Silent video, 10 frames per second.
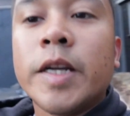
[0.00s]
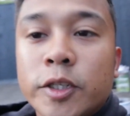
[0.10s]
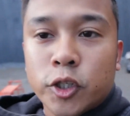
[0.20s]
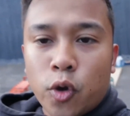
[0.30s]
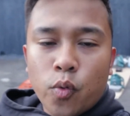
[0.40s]

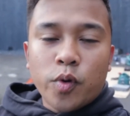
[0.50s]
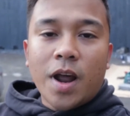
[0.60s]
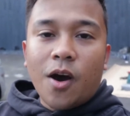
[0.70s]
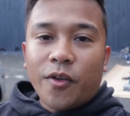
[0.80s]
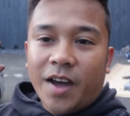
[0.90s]
So
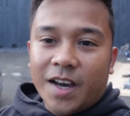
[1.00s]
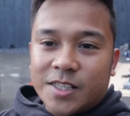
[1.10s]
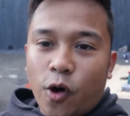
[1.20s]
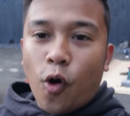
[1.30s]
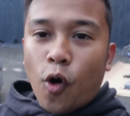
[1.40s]
now that
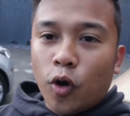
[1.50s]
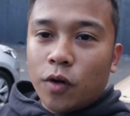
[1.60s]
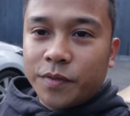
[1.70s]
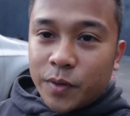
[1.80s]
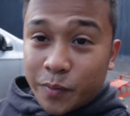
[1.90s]
is all
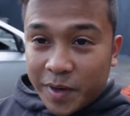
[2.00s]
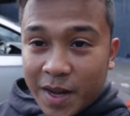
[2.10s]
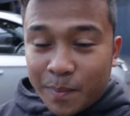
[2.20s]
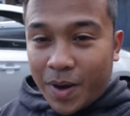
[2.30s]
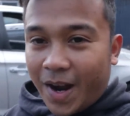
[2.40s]
of the
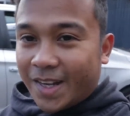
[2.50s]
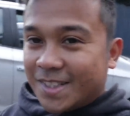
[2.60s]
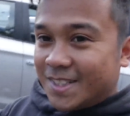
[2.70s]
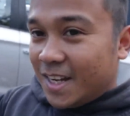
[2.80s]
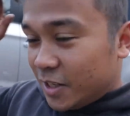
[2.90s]
rear
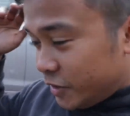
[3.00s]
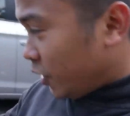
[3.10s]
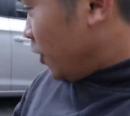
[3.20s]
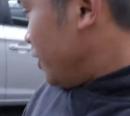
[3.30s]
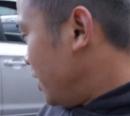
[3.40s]
pads
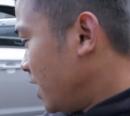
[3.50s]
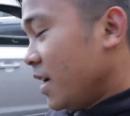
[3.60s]
done.